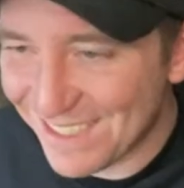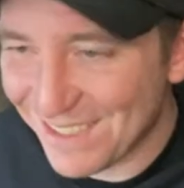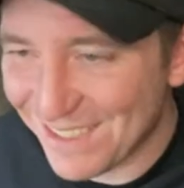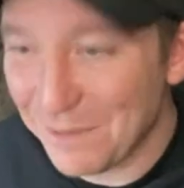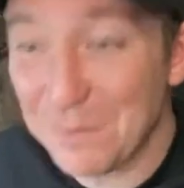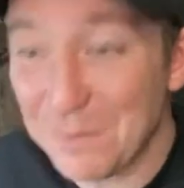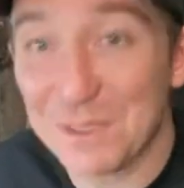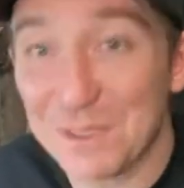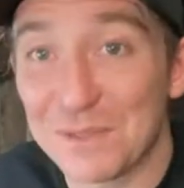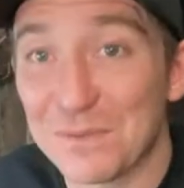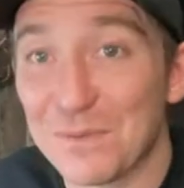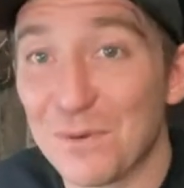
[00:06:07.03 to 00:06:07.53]
You're
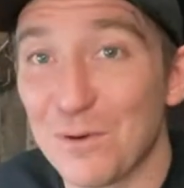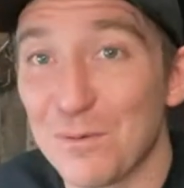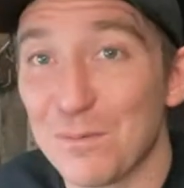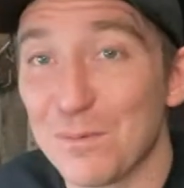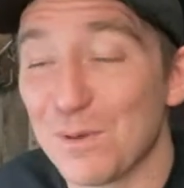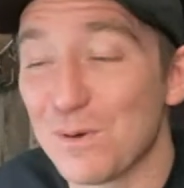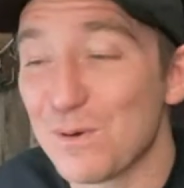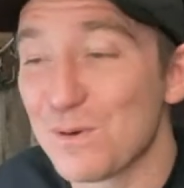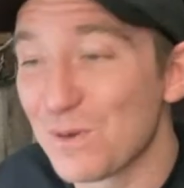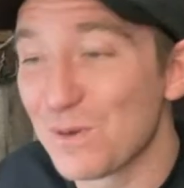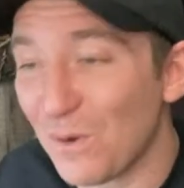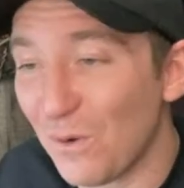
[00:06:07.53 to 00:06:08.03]
almost full
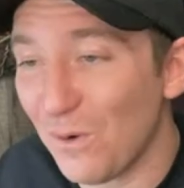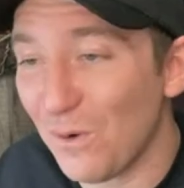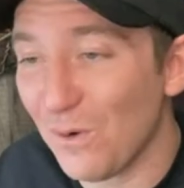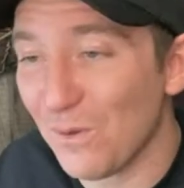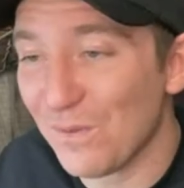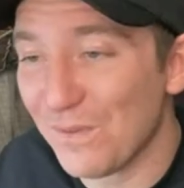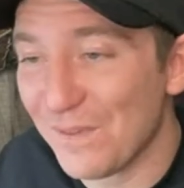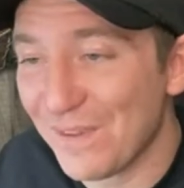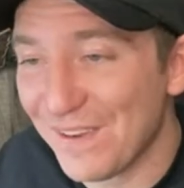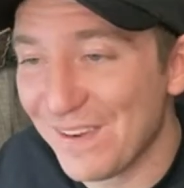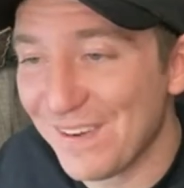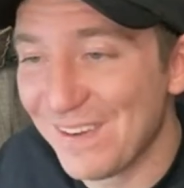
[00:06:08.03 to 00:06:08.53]
blown
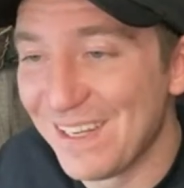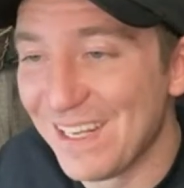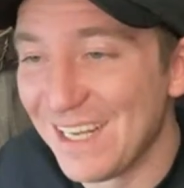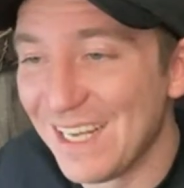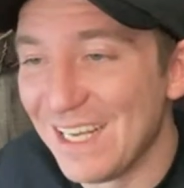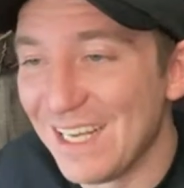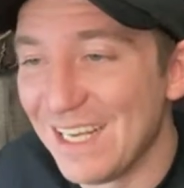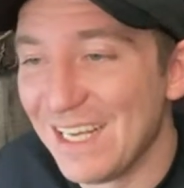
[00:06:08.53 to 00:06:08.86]
gold, dude.